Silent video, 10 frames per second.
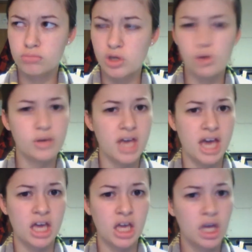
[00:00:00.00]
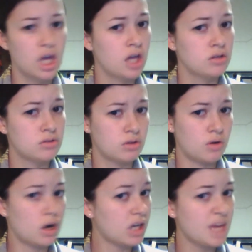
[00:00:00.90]
Okay, so
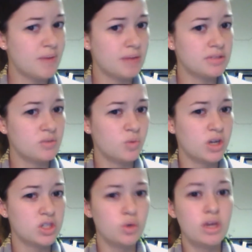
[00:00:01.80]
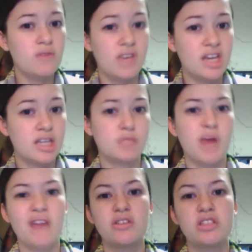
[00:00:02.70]
Allkpop didn't want to invade his
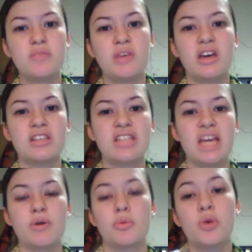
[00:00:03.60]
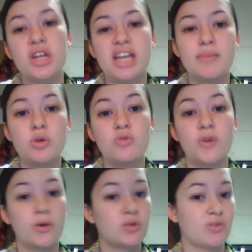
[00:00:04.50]
privacy because they were pre-debut
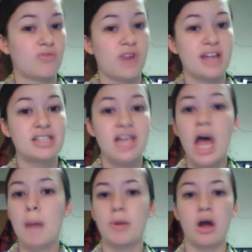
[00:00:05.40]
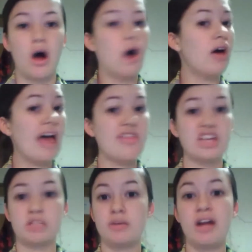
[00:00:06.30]
photos with friends, but all
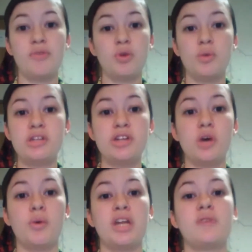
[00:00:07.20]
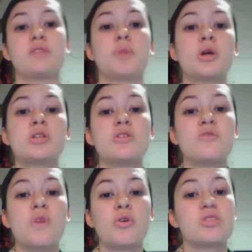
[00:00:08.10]
ethics went out the window when it was personal
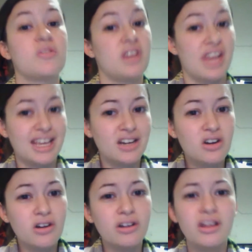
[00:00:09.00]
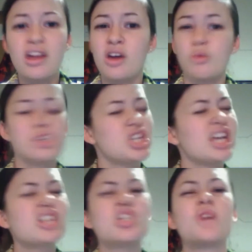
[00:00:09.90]
photos of a naked girl? What
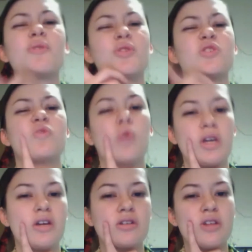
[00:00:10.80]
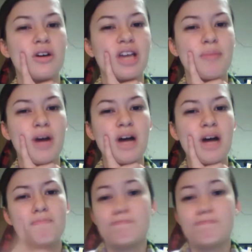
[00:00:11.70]
changed over those 4 years, Allkpop?